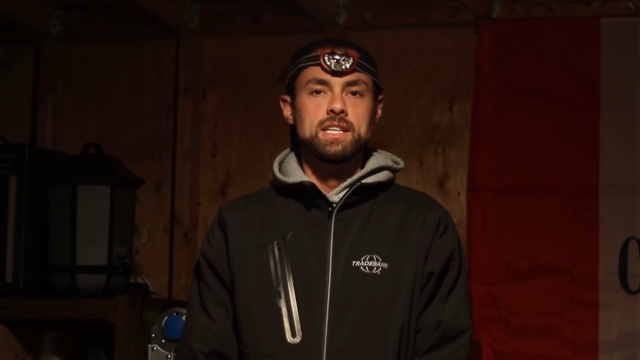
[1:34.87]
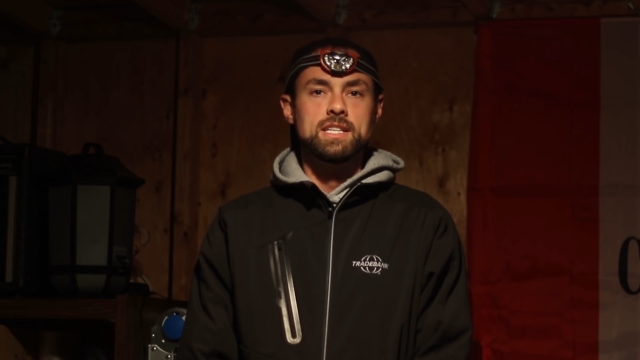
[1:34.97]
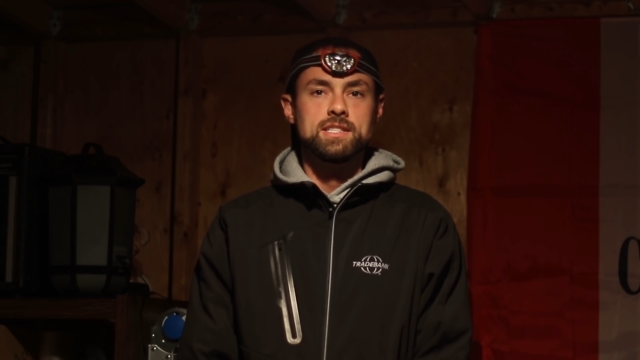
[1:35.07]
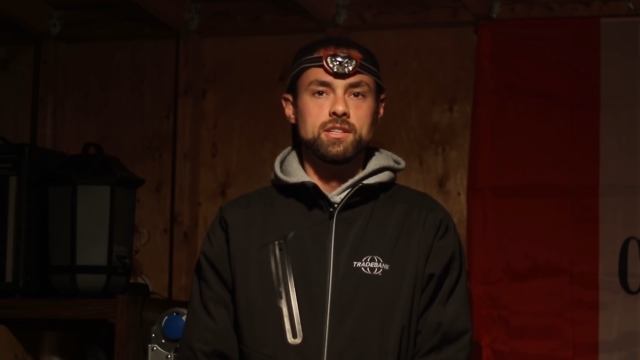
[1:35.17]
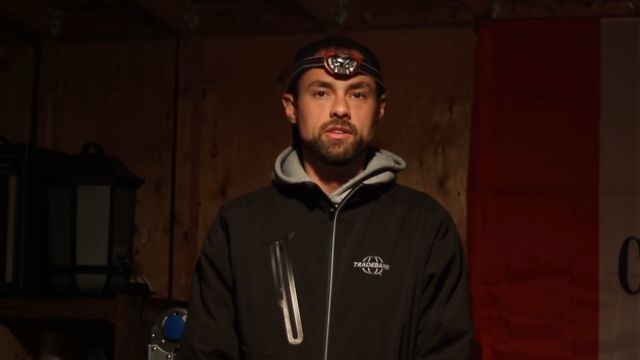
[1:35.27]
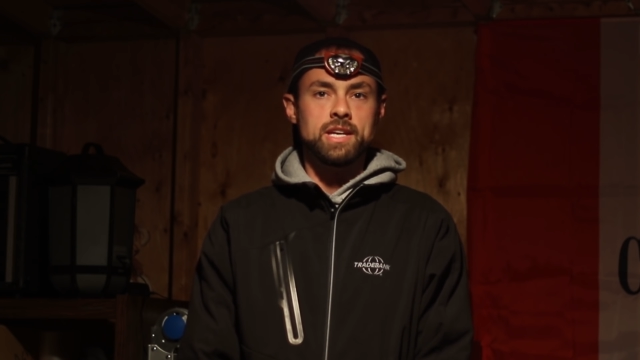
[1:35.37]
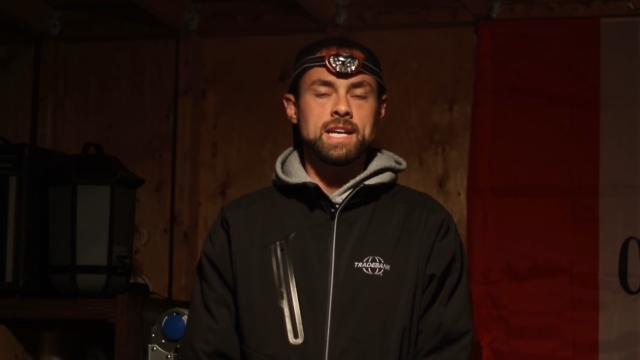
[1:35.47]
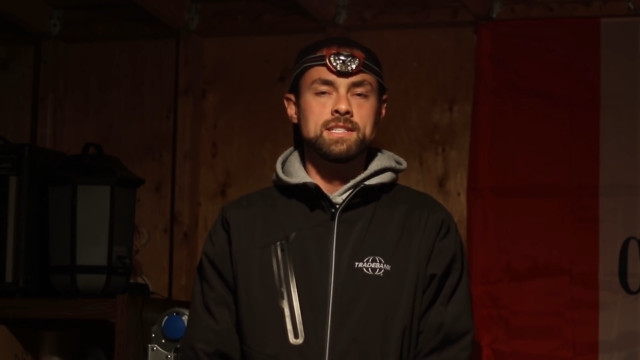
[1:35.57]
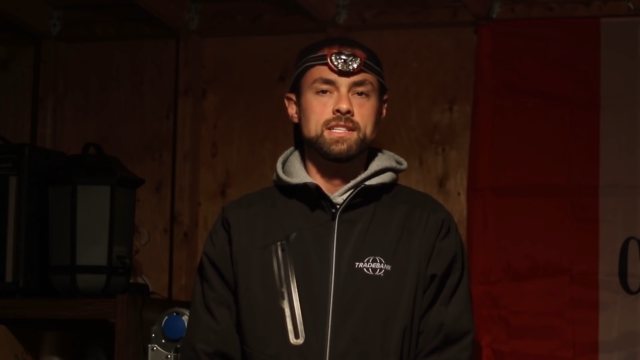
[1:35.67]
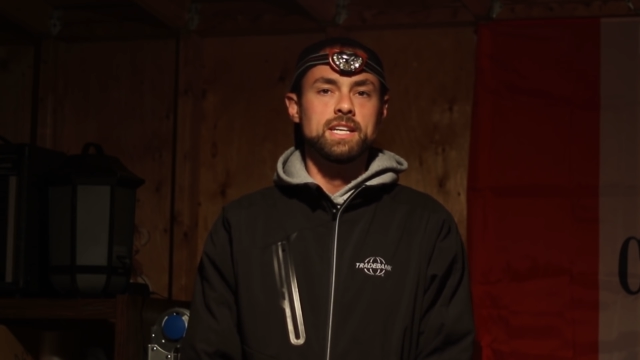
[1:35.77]
until
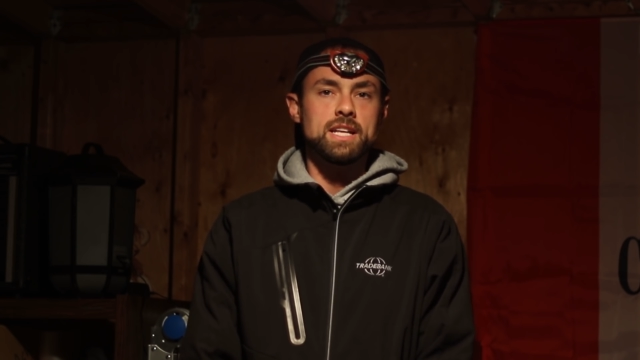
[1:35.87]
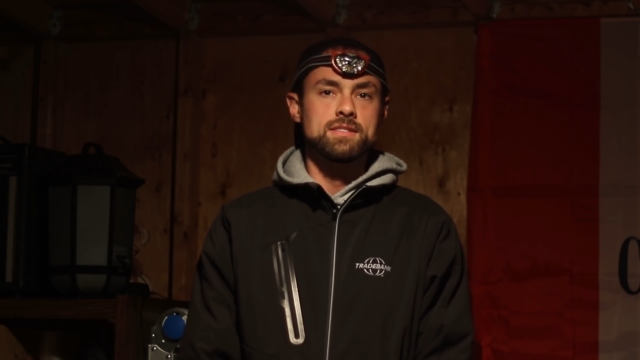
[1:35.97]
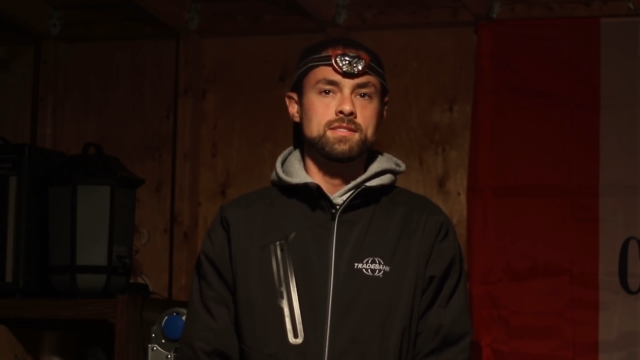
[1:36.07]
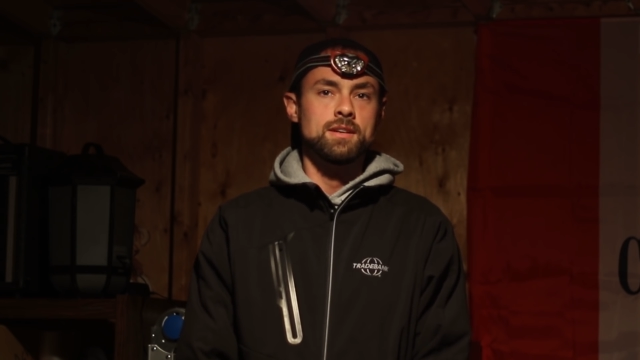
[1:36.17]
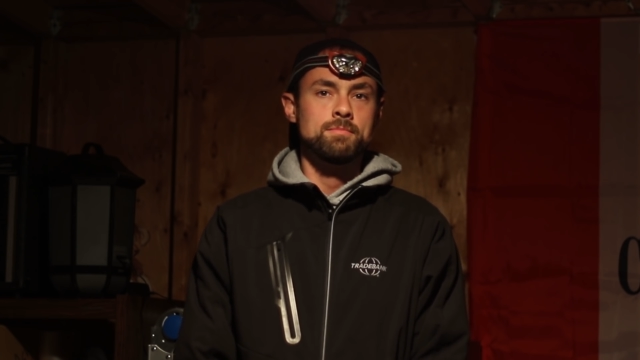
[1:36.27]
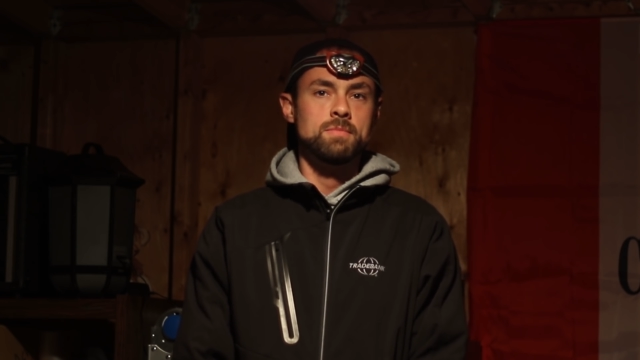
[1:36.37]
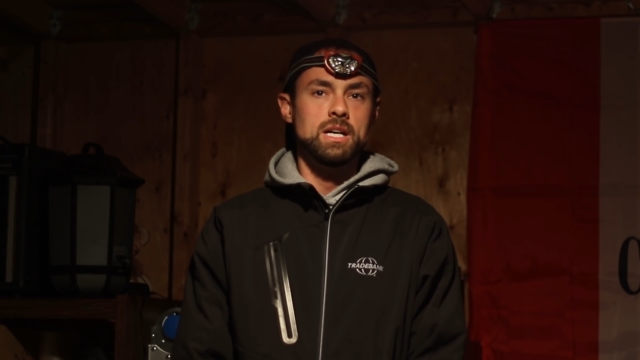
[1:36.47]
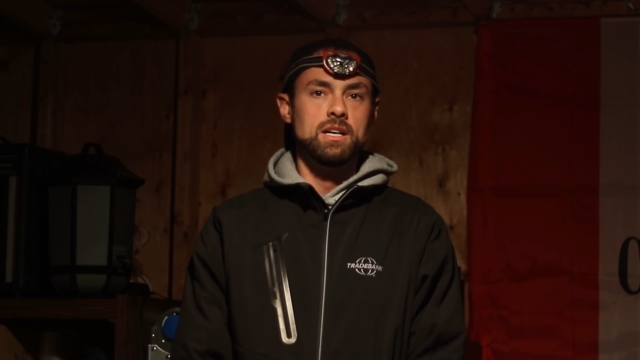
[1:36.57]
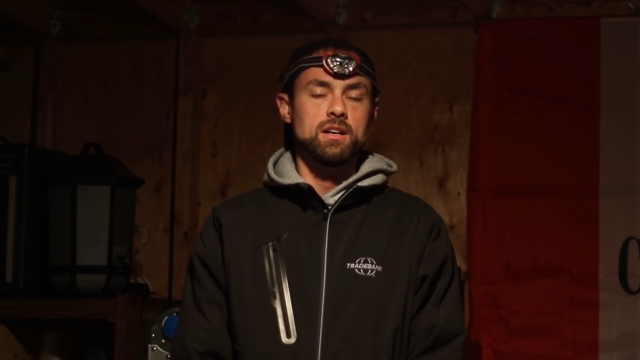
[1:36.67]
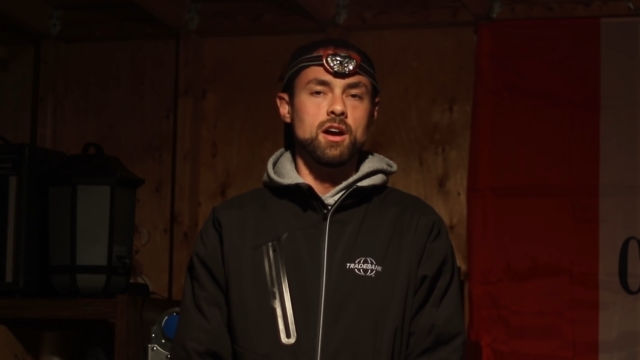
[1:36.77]
then to get some uh,
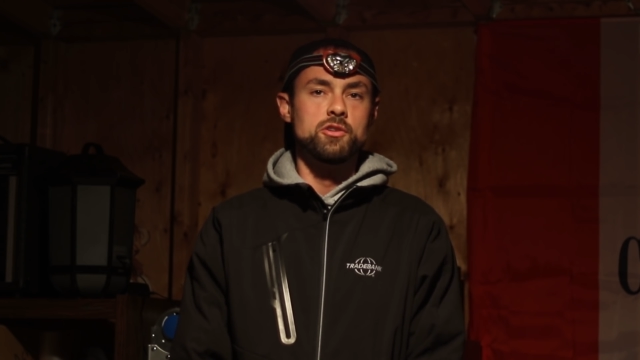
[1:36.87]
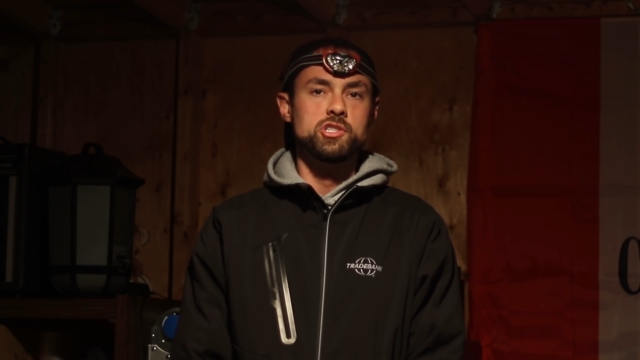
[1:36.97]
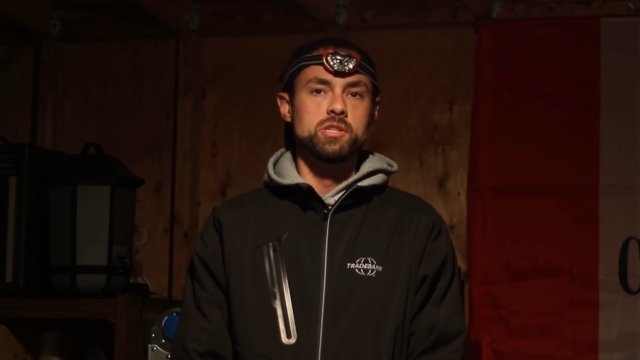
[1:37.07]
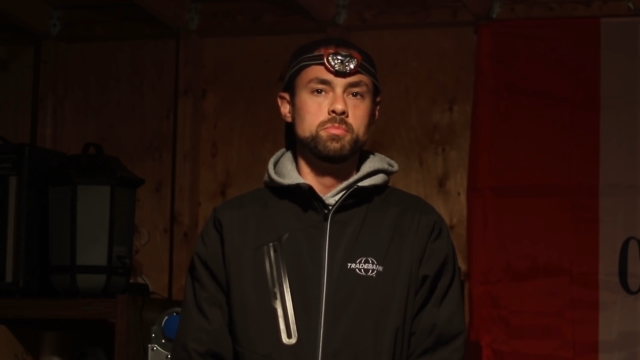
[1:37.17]
R G